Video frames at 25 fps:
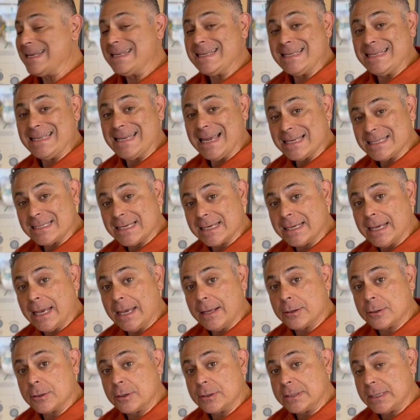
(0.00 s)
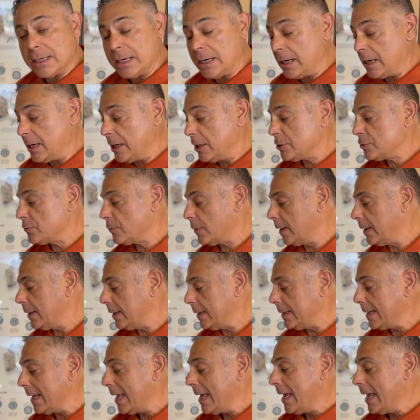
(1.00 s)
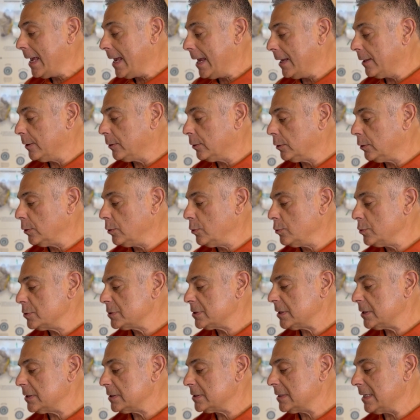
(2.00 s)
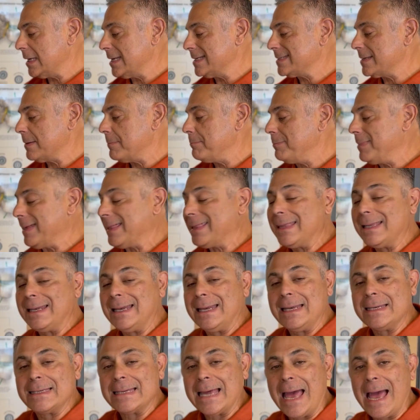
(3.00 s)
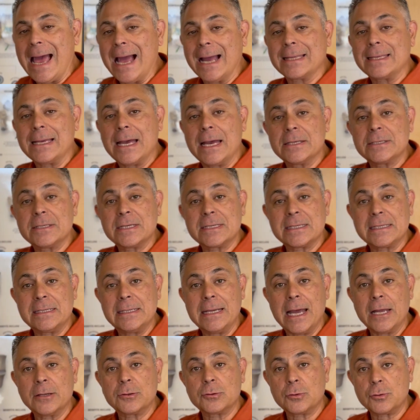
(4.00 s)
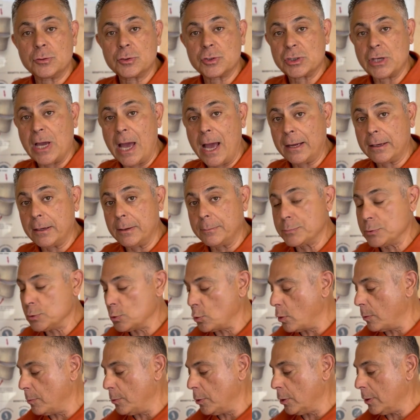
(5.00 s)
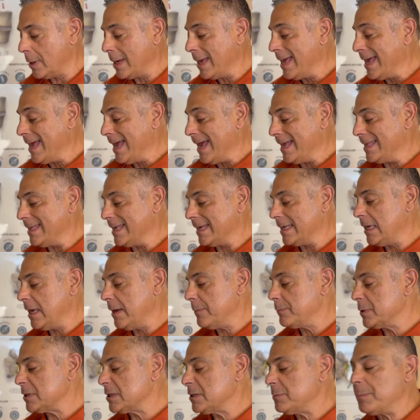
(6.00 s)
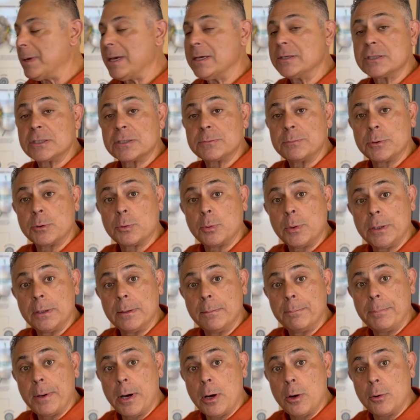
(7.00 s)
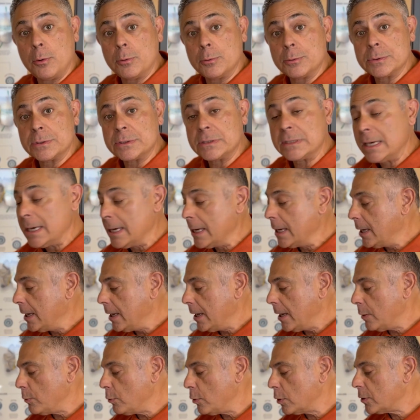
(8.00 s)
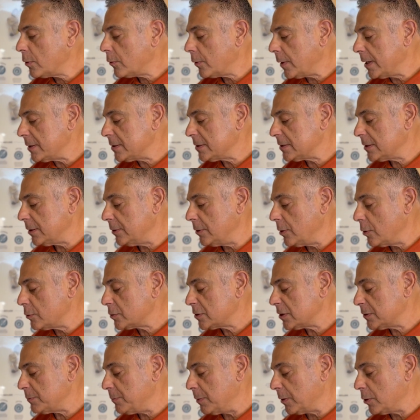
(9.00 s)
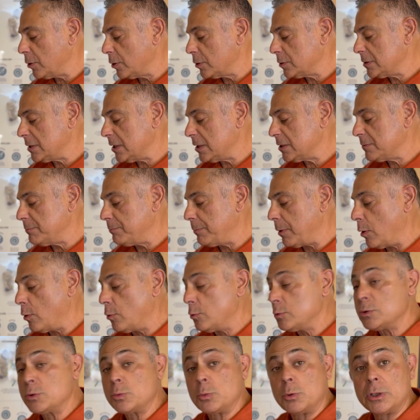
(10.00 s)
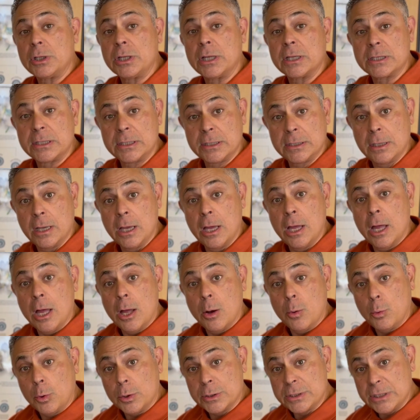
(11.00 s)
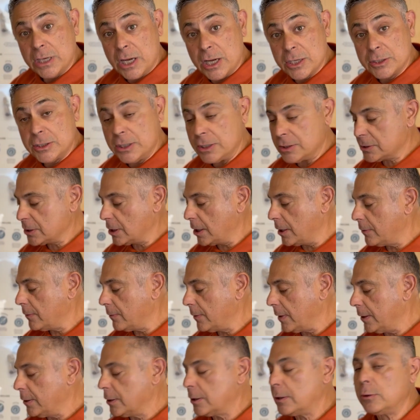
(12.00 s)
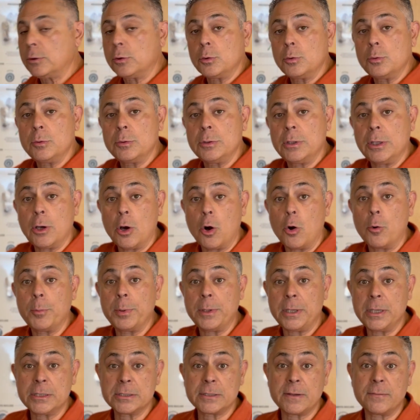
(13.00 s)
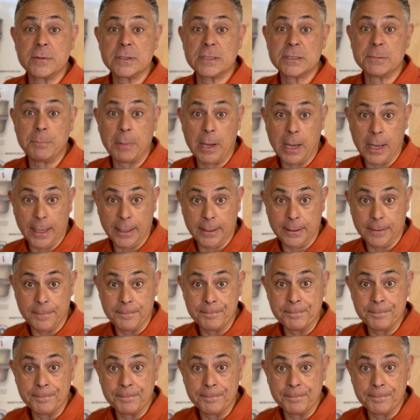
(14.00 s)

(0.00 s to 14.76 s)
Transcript: desiccated or dehydrated and loses its ability to act as its natural shock absorber and to keep the spaces between the bones, it will create stenosis because these bones will touch each other and occlude the openings of the spine.